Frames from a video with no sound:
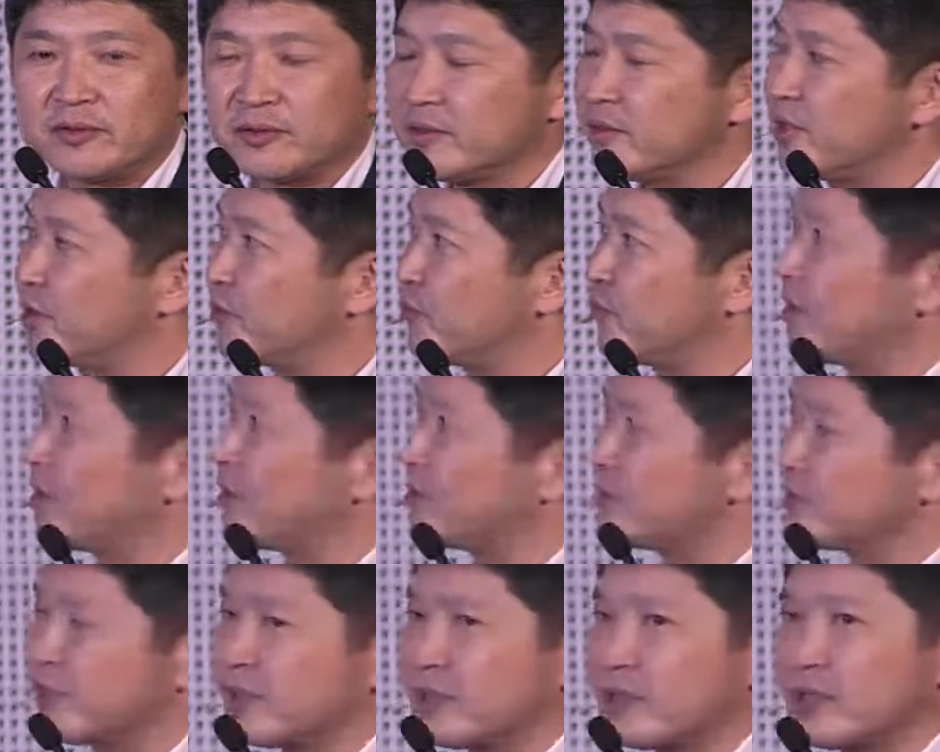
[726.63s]
Day
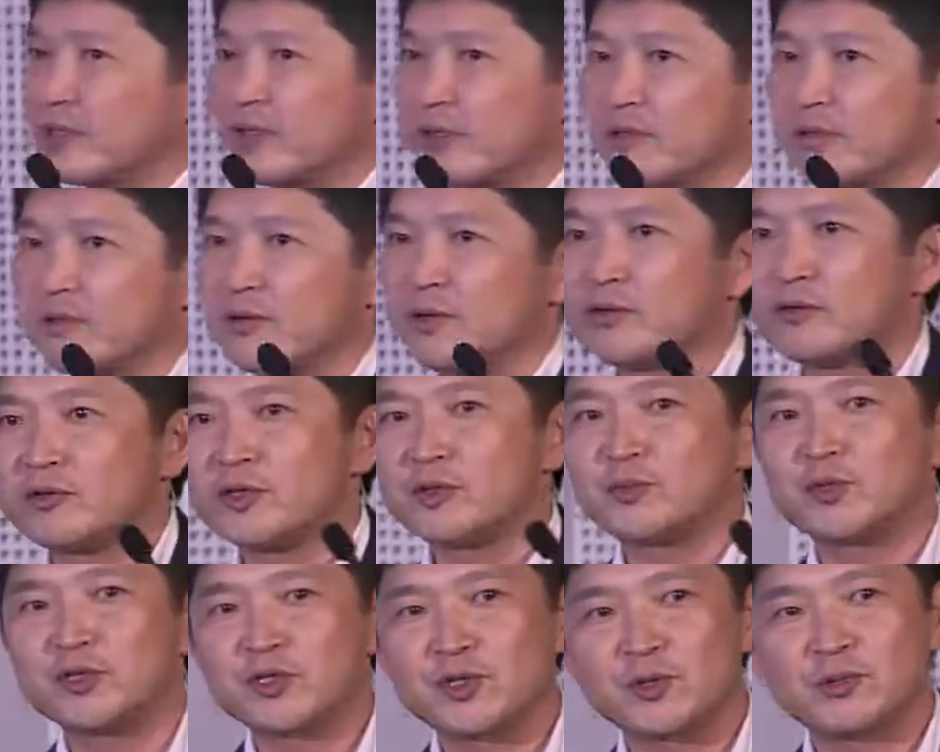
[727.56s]
5, all
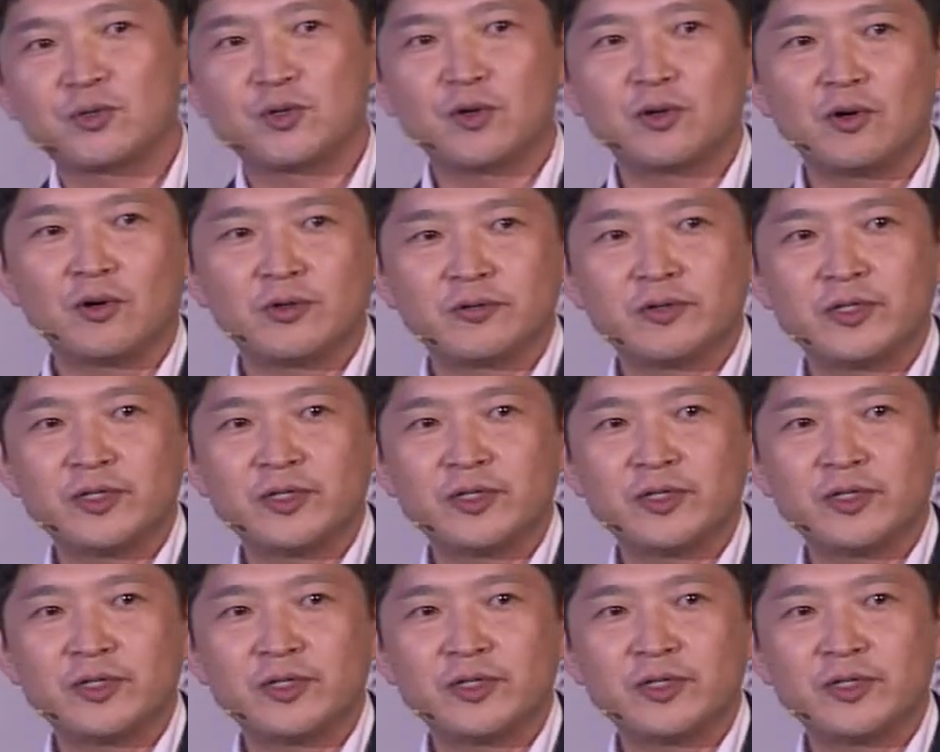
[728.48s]
liposome gone